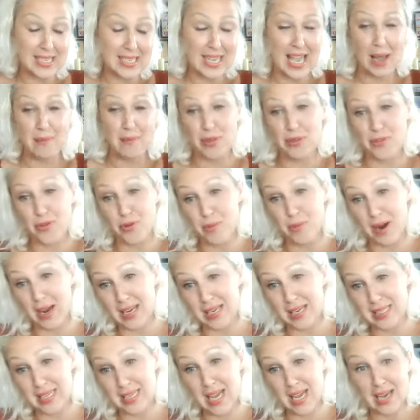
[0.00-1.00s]
to get me through
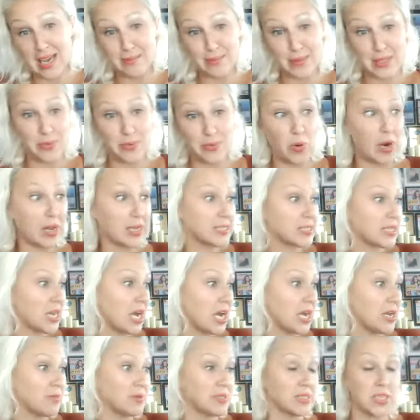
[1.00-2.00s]
my exams, and whilst
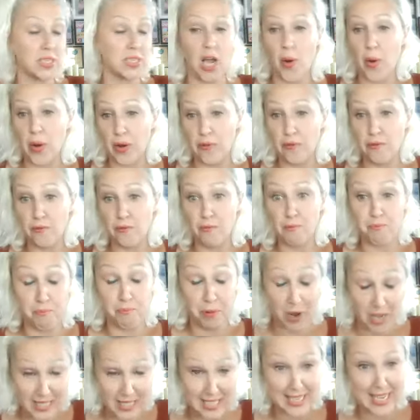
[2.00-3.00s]
I was going,
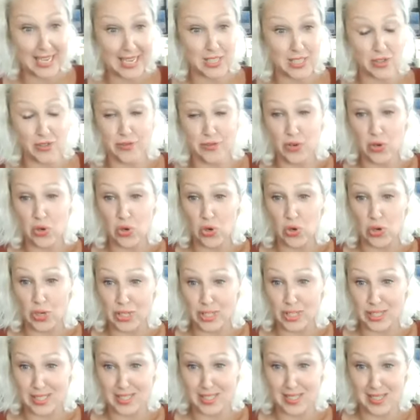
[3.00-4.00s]
bloody get
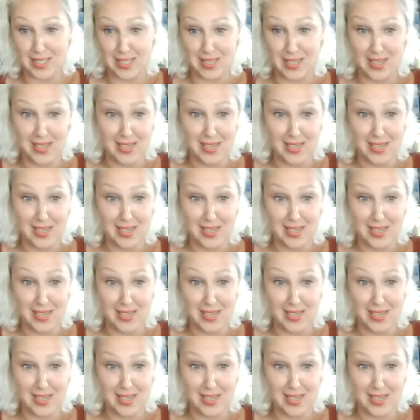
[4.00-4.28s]
divorced.